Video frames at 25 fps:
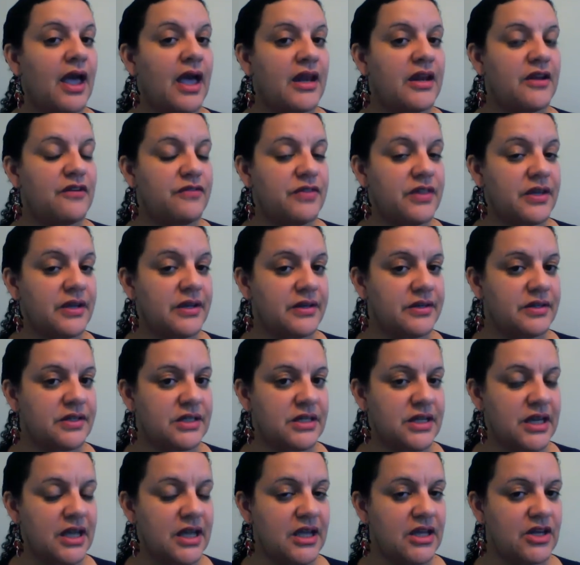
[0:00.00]
And if the
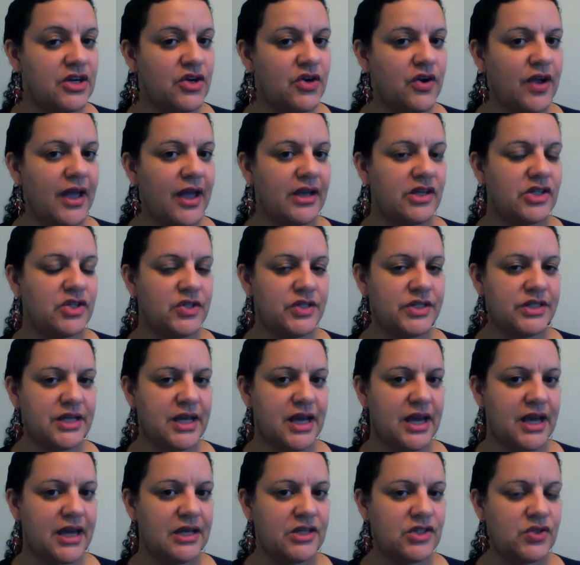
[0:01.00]
container
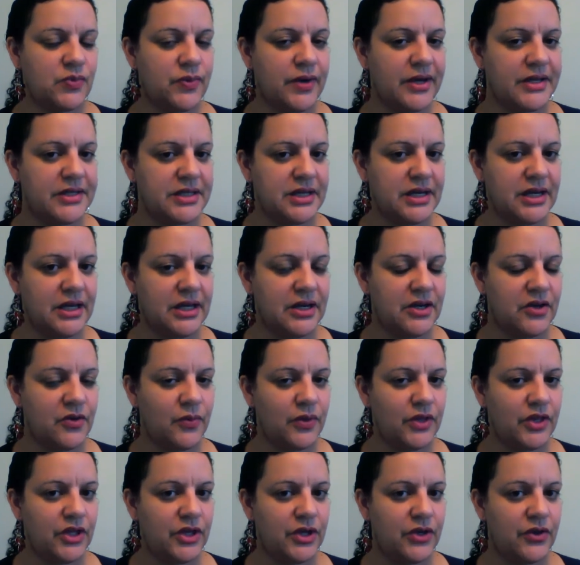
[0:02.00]
exercise resonated
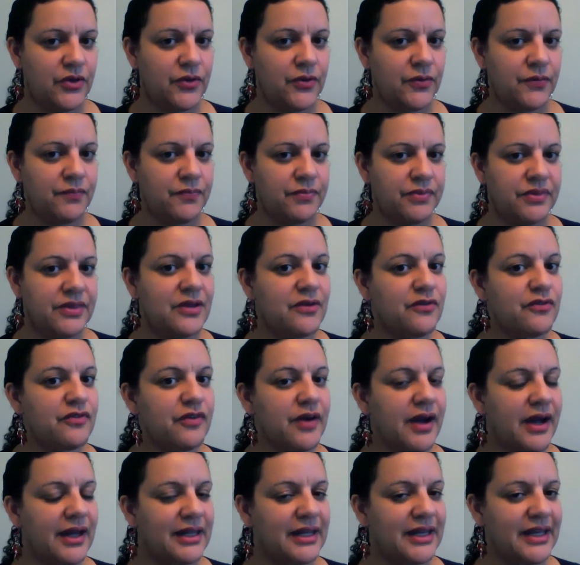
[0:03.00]
with you, then
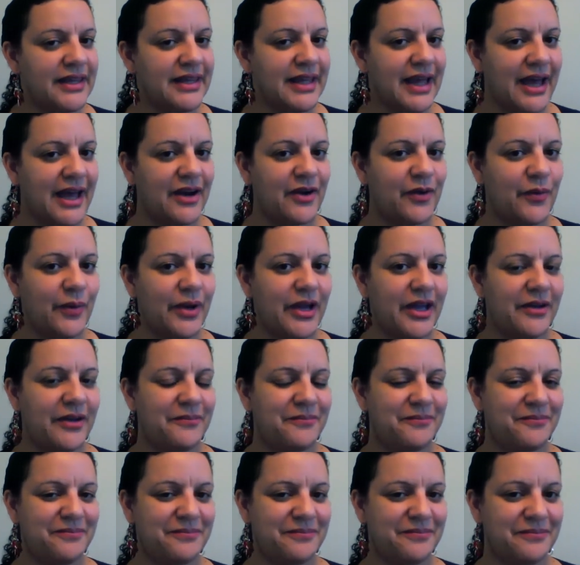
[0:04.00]
filing that away.
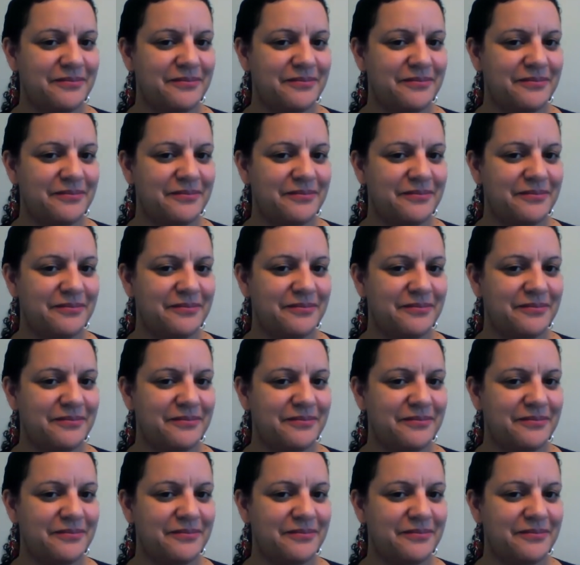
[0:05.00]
